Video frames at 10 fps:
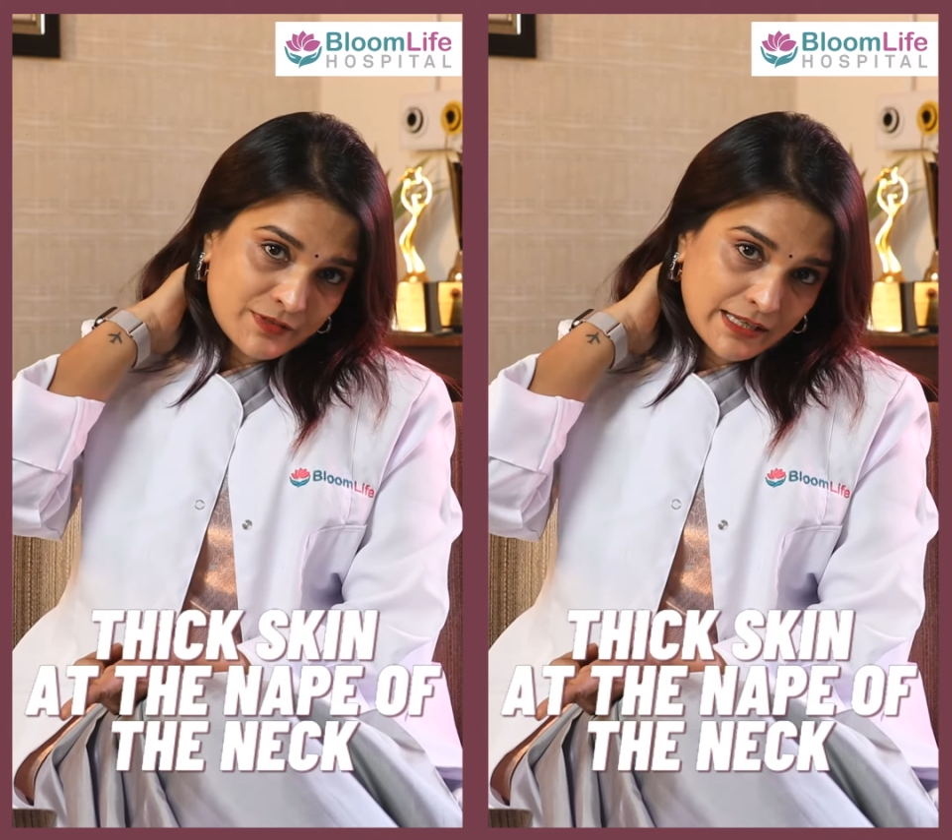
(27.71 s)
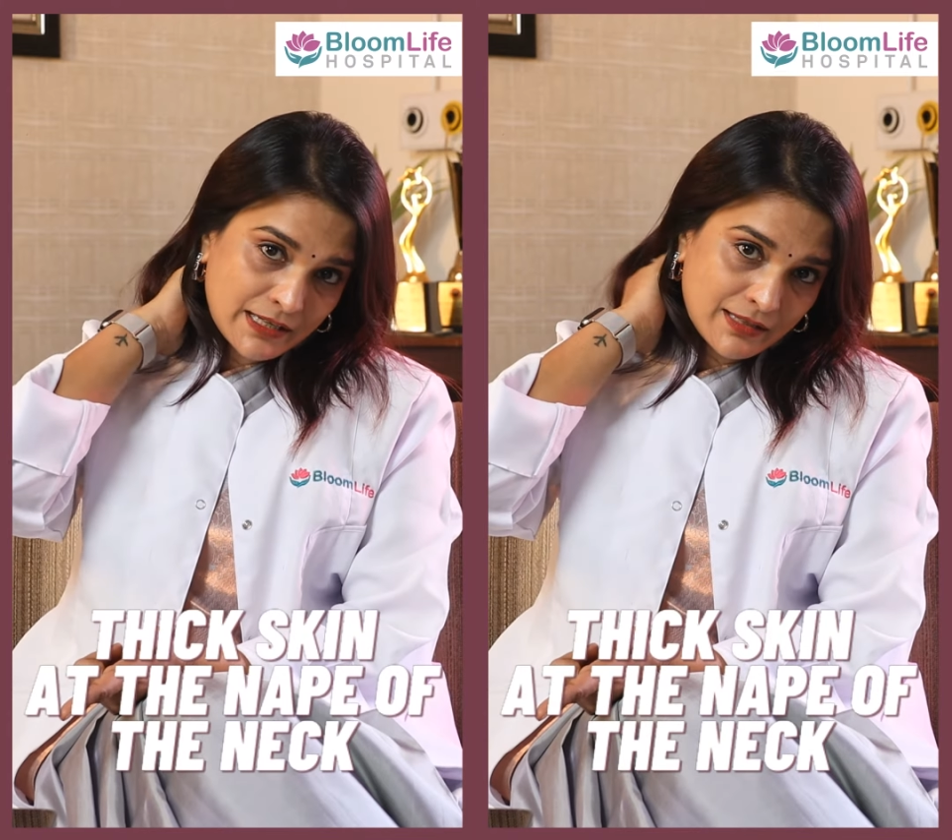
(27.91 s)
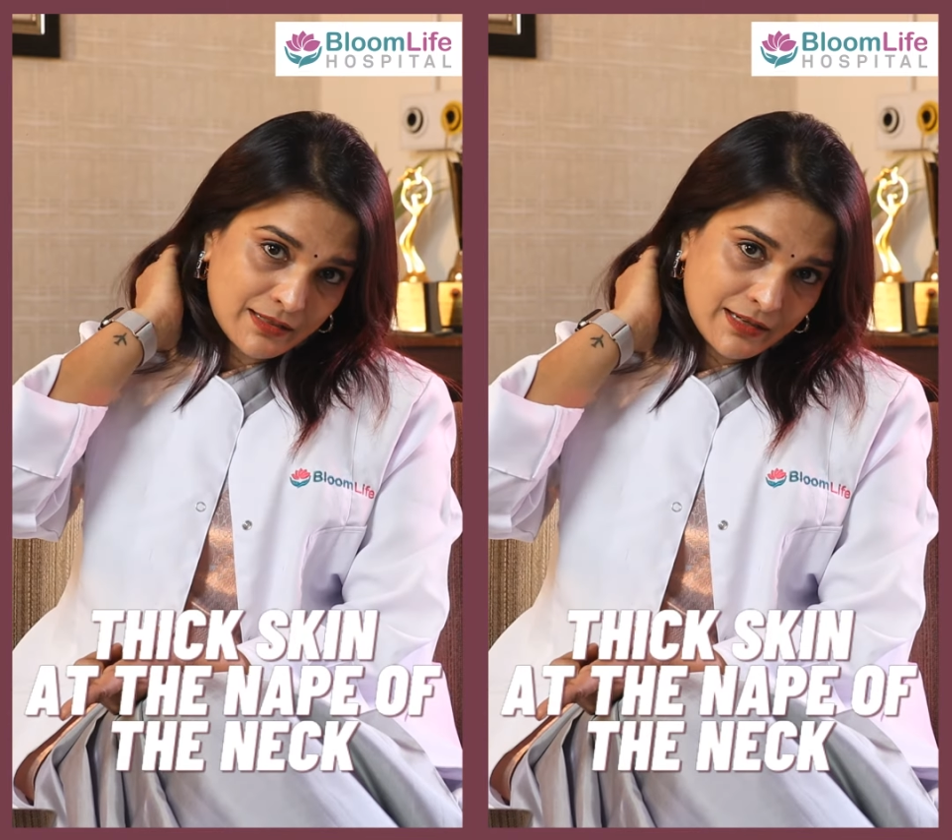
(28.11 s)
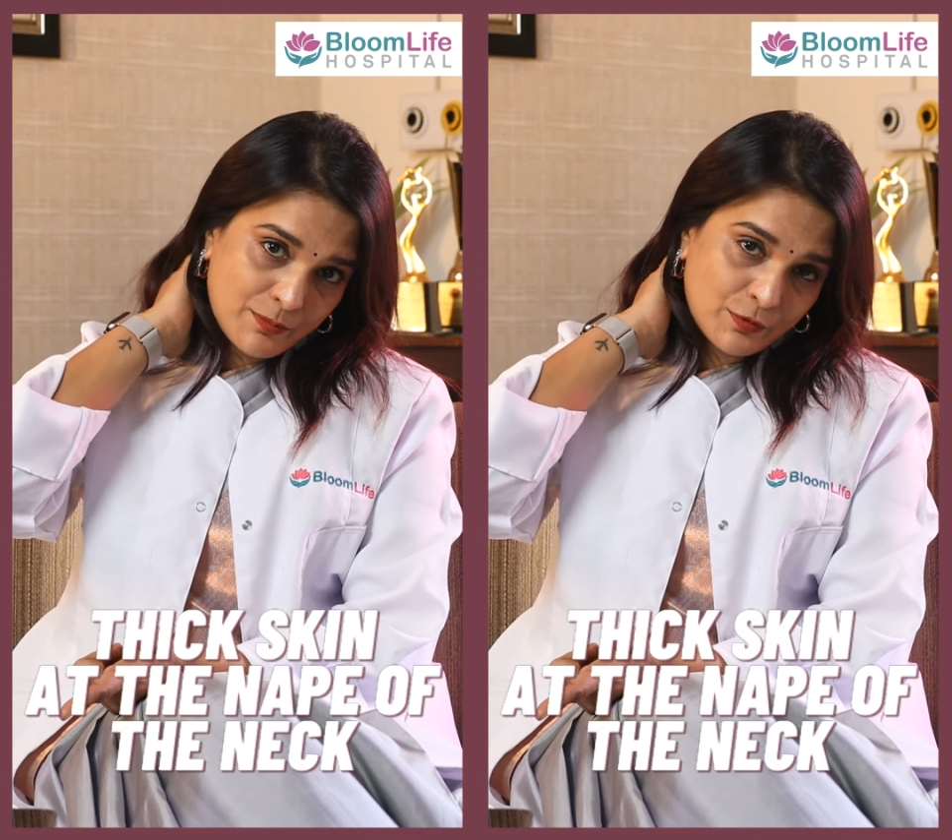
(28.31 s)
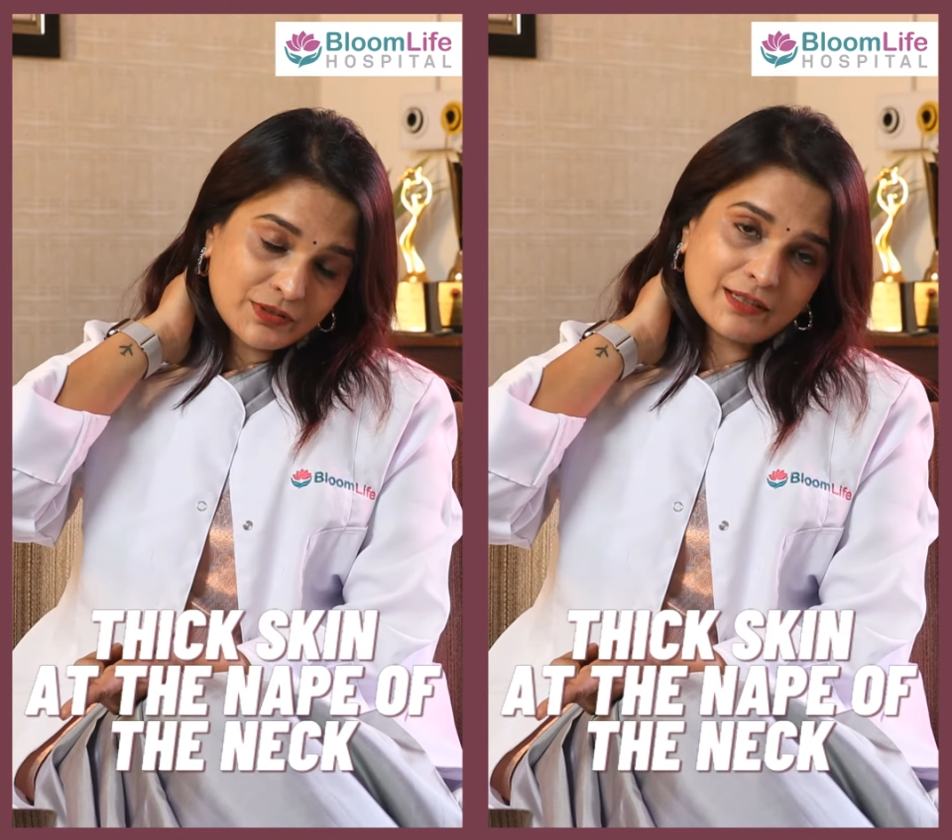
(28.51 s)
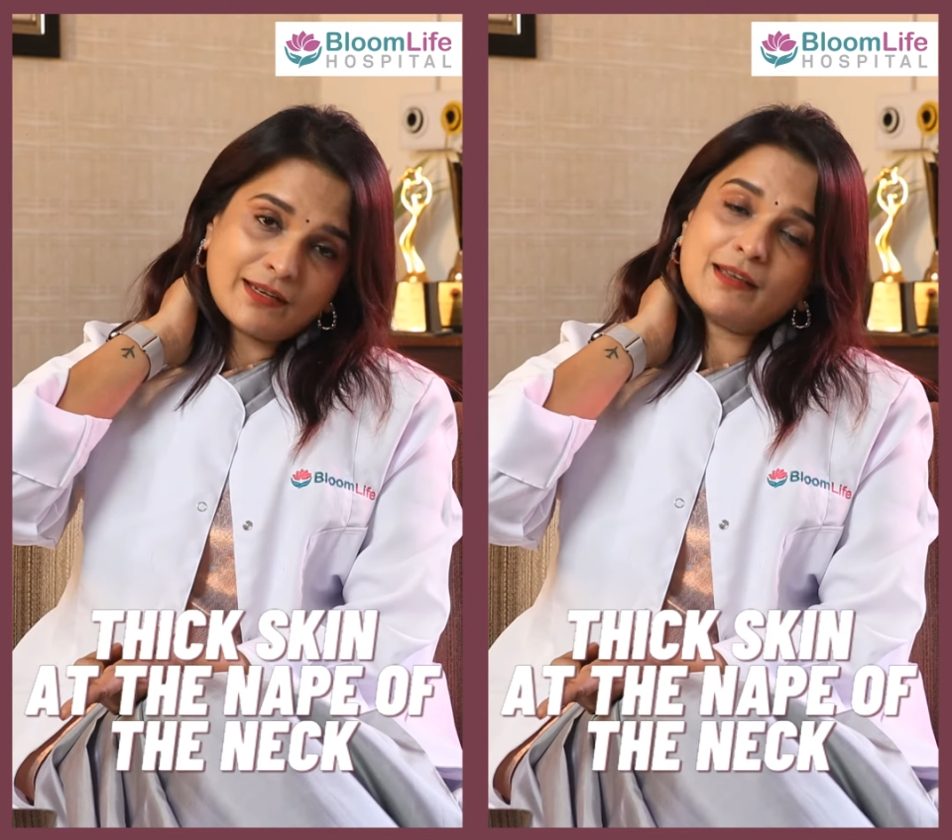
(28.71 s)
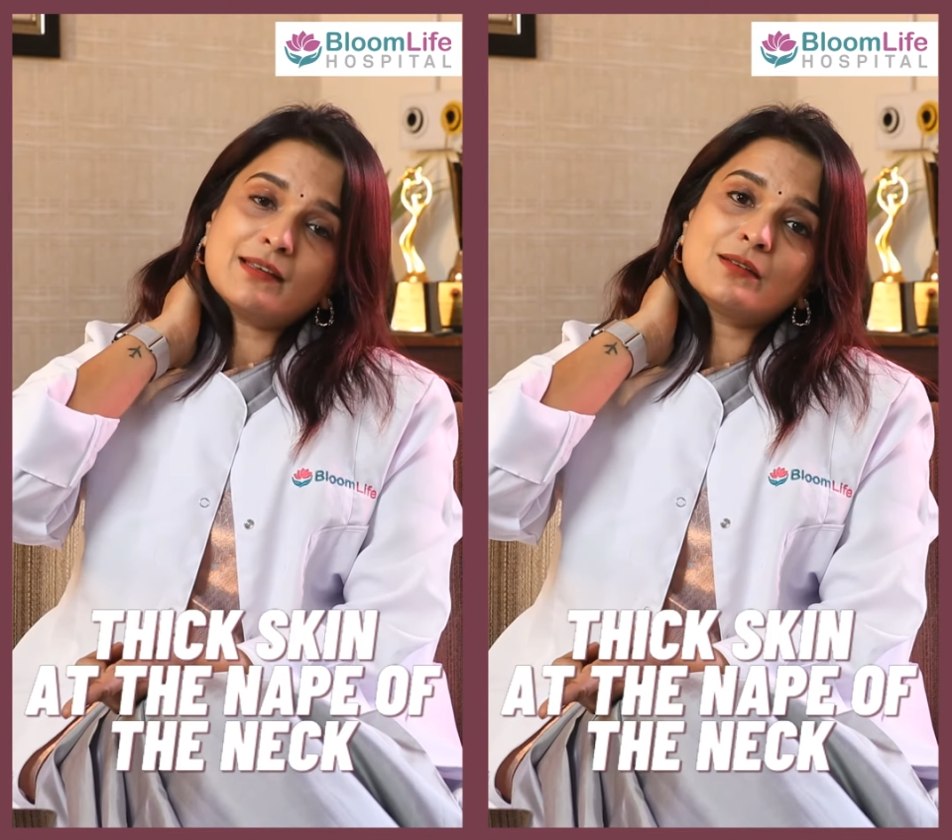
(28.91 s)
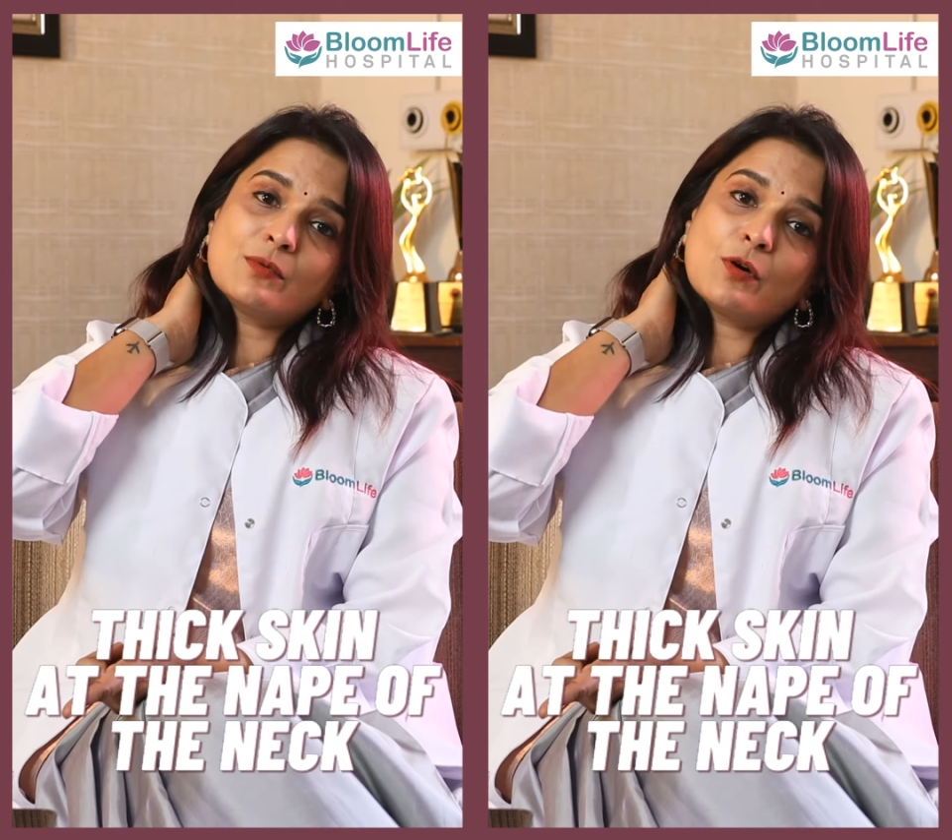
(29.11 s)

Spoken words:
skin in the nape of the neck,